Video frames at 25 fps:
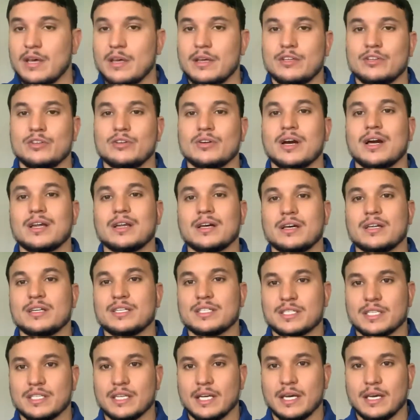you got to
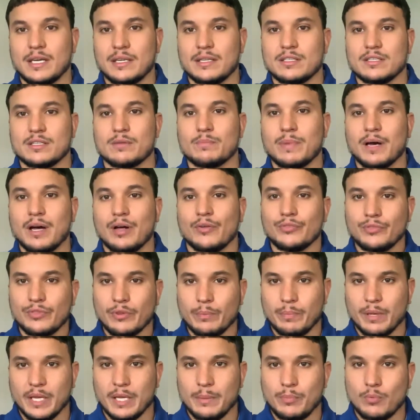understand it's about the
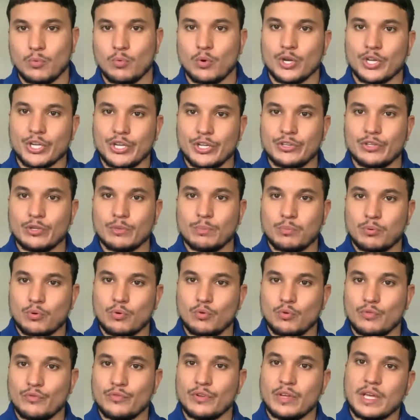paperwork and the
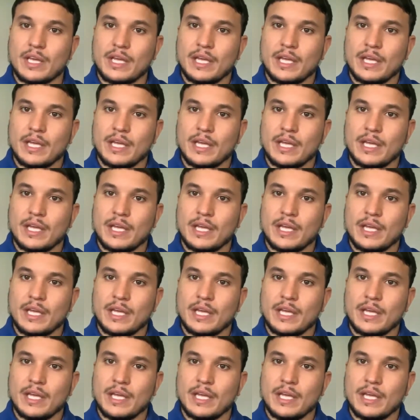proof,